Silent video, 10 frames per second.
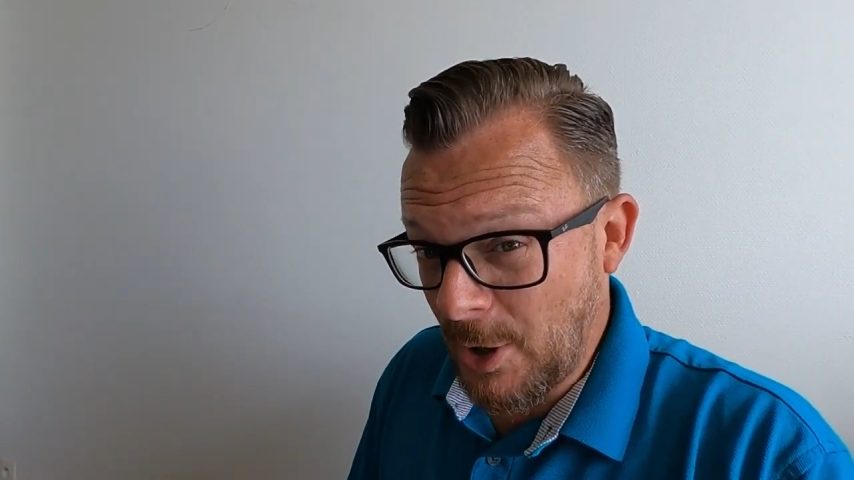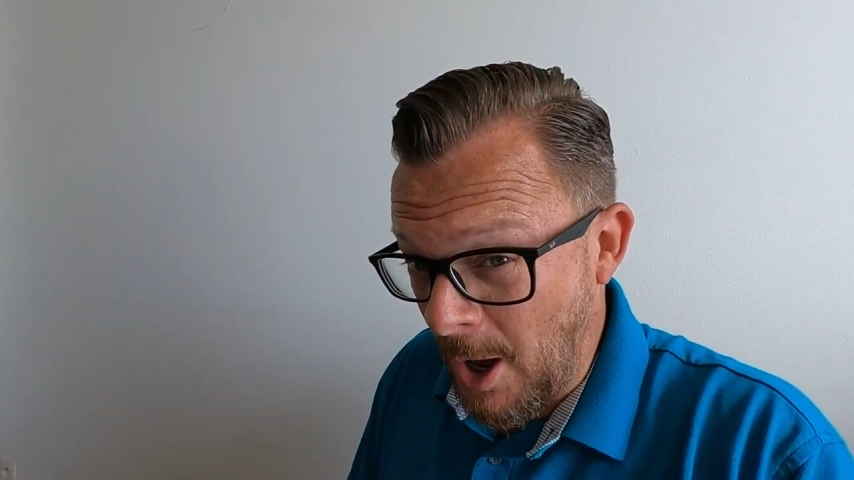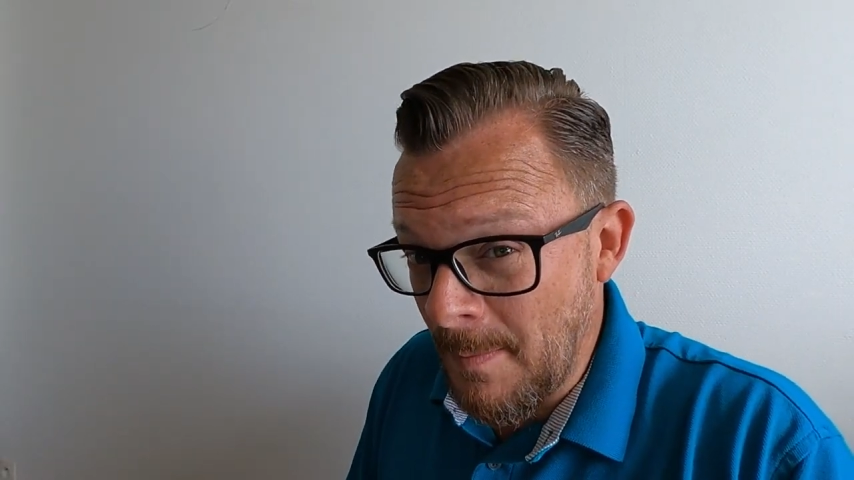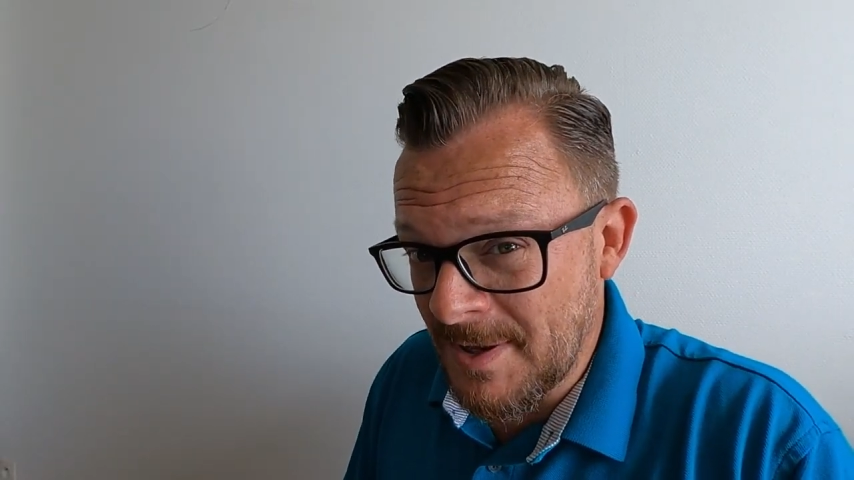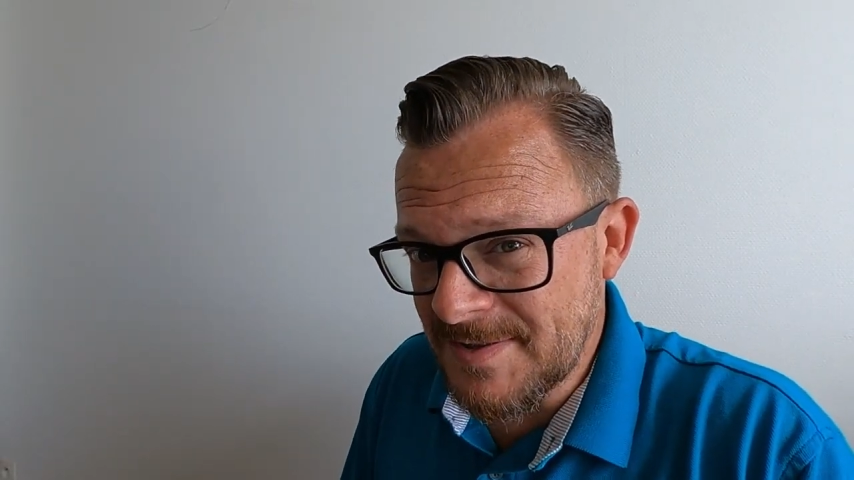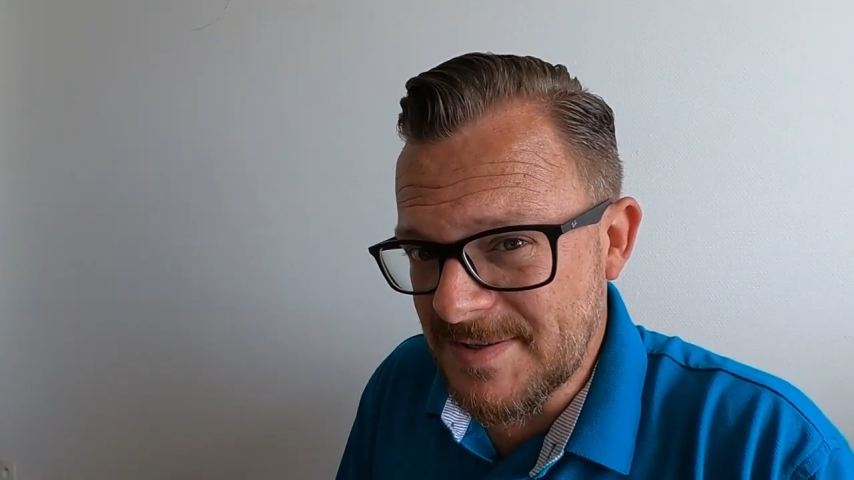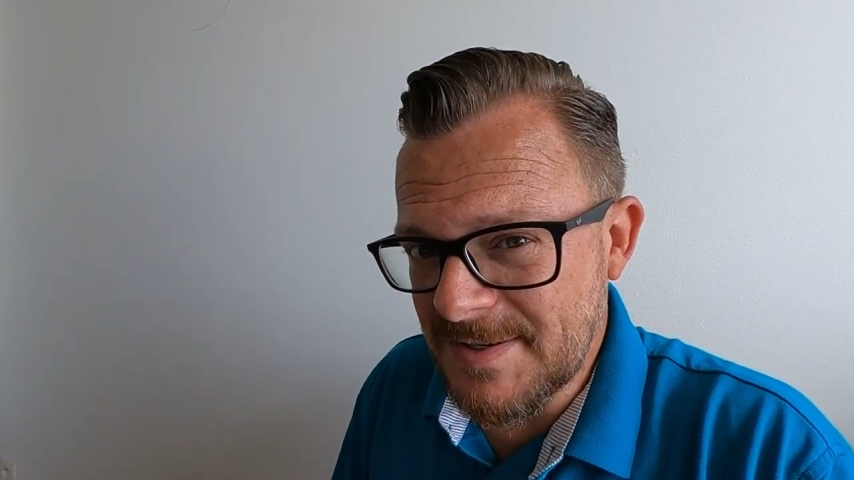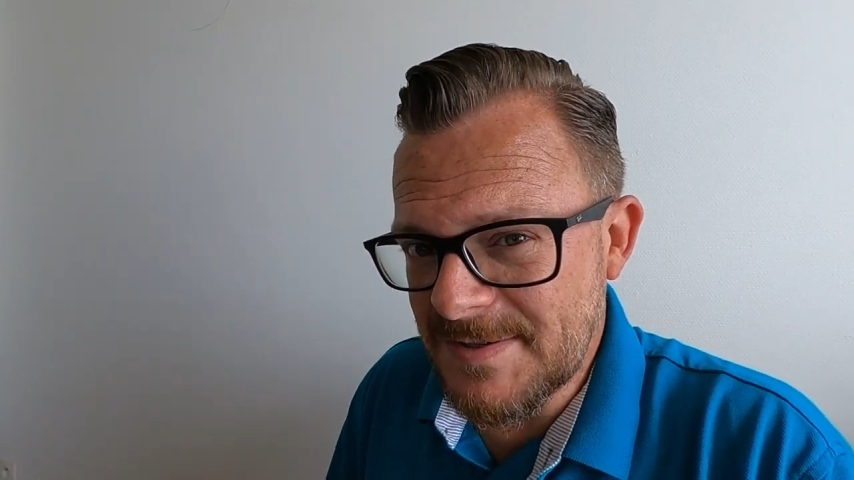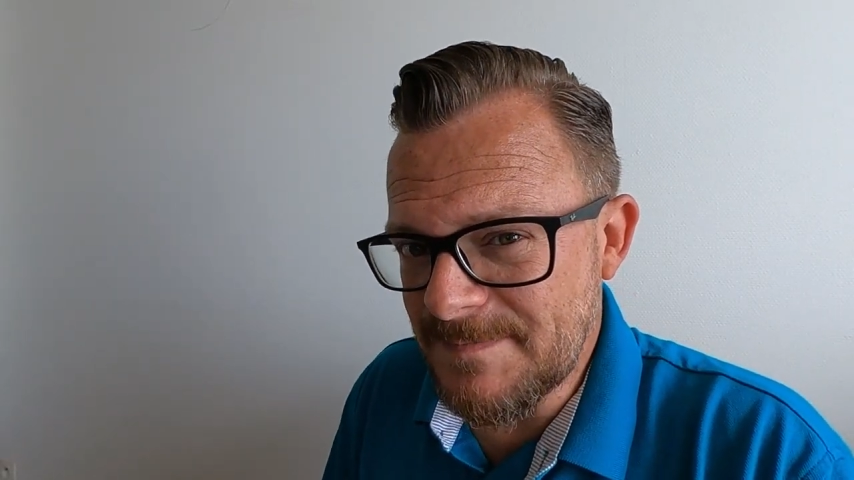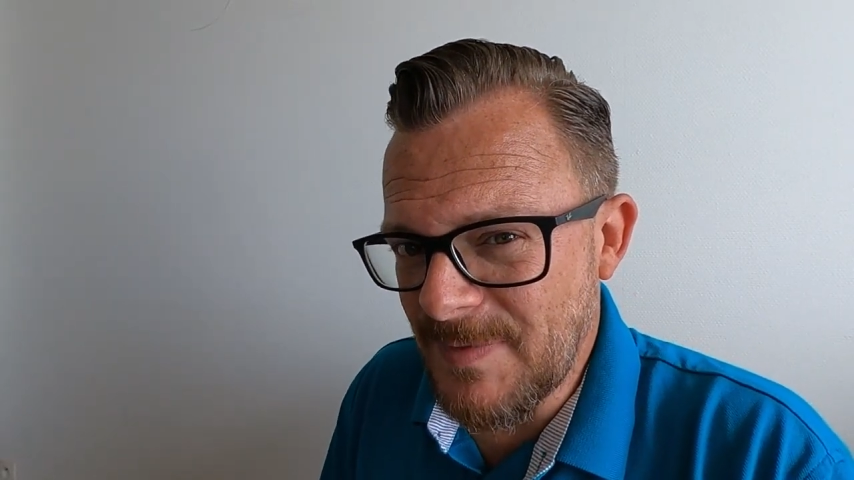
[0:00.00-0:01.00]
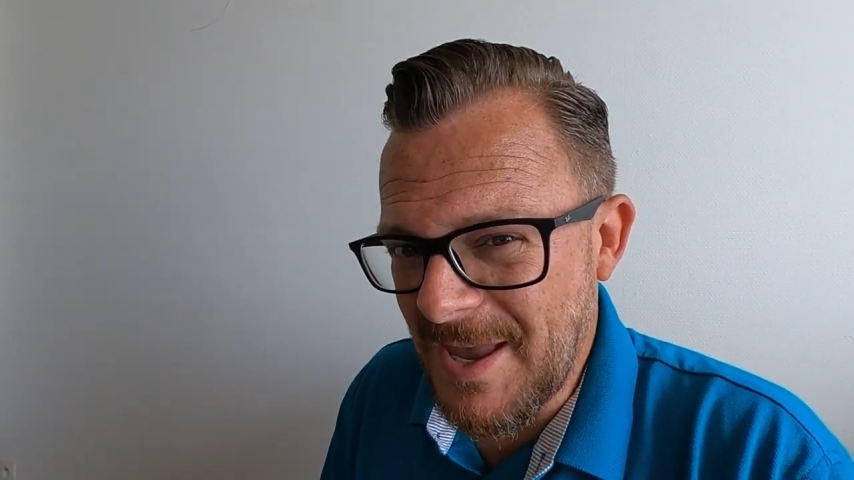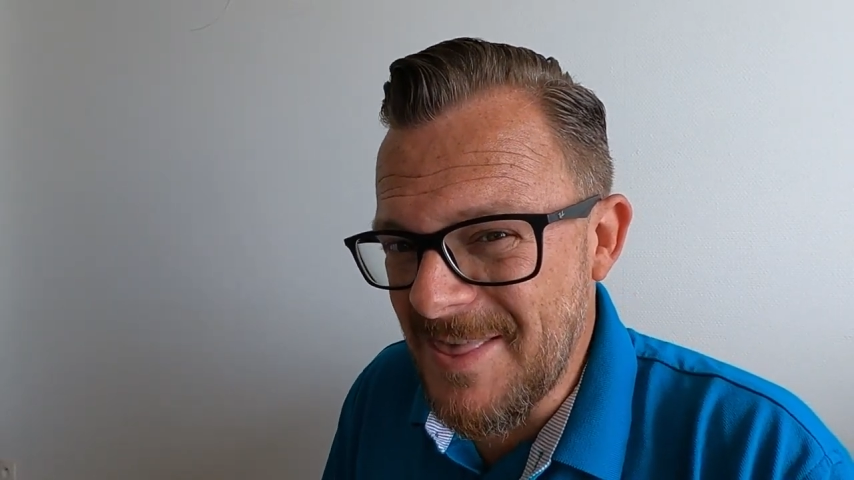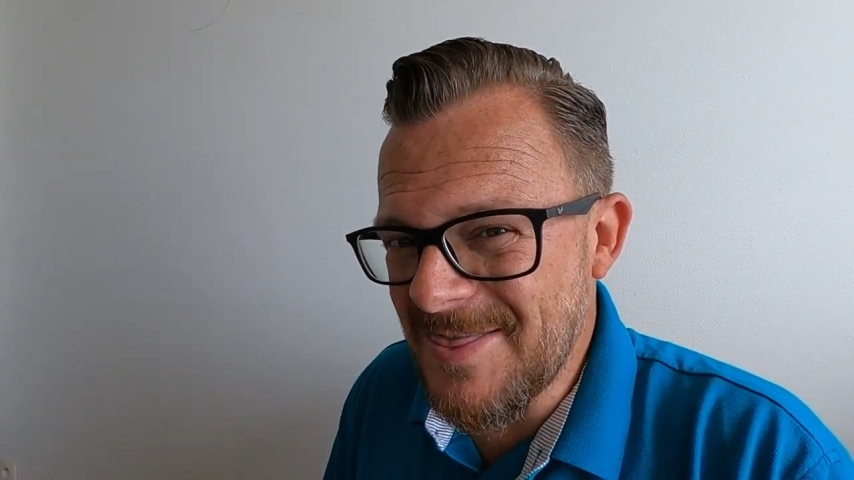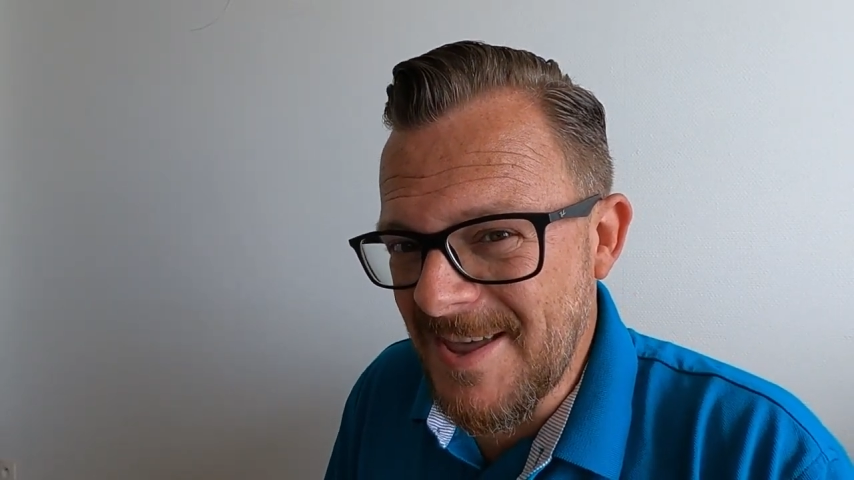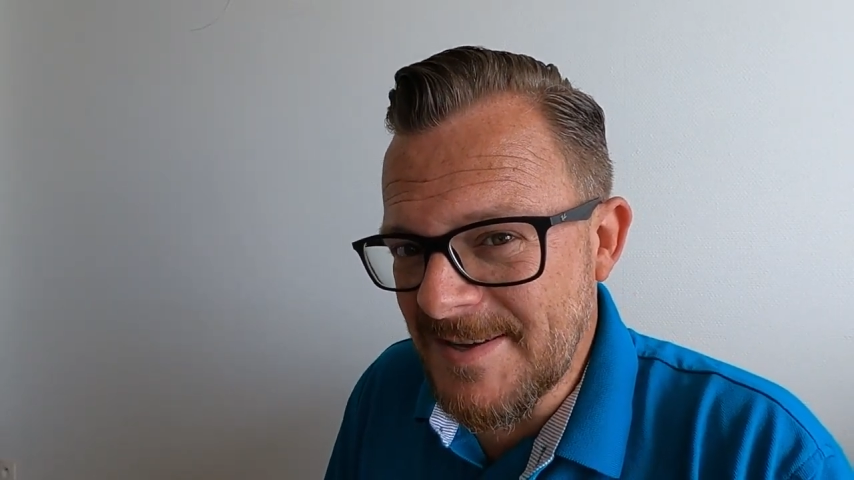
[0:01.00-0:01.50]
commented
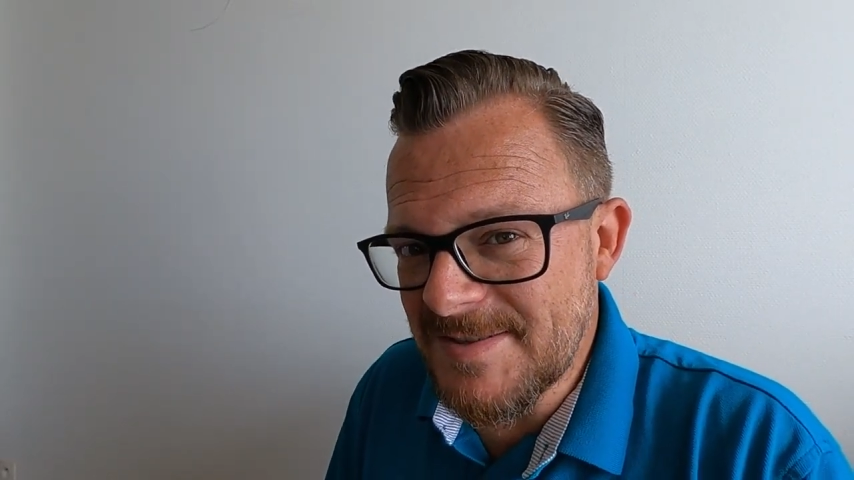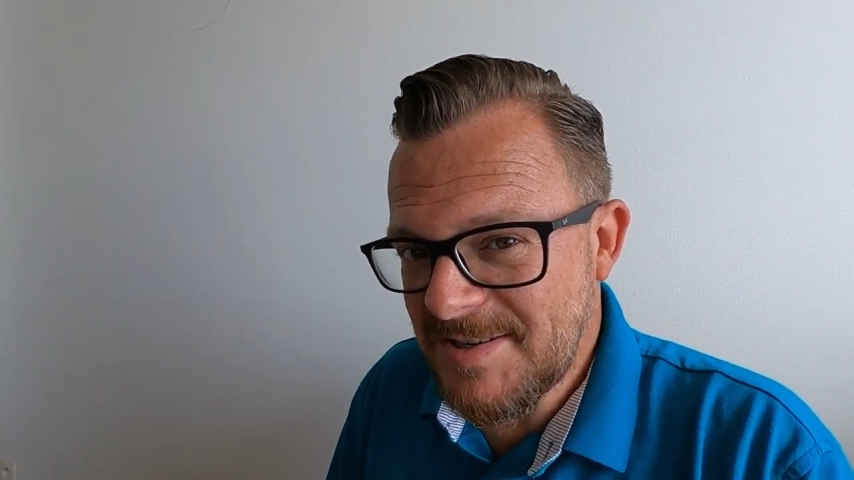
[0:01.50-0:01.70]
he thinks